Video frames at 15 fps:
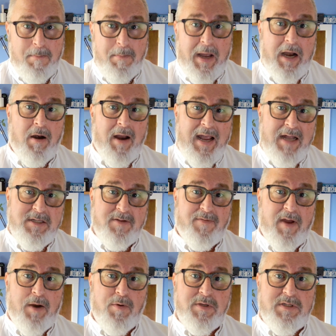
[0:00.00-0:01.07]
by our
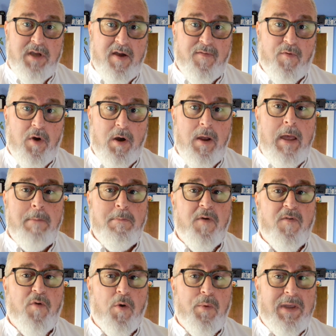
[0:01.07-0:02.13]
antivirus software
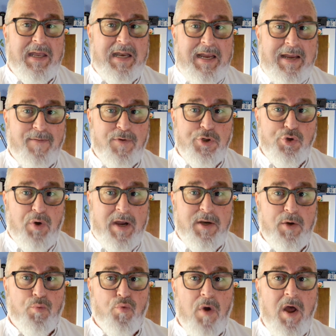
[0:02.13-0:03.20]
before we can even try
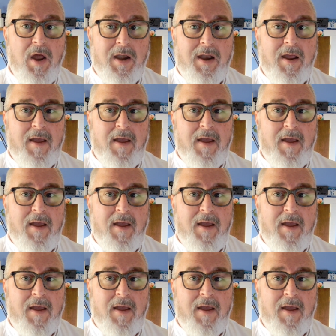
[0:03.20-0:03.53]
to run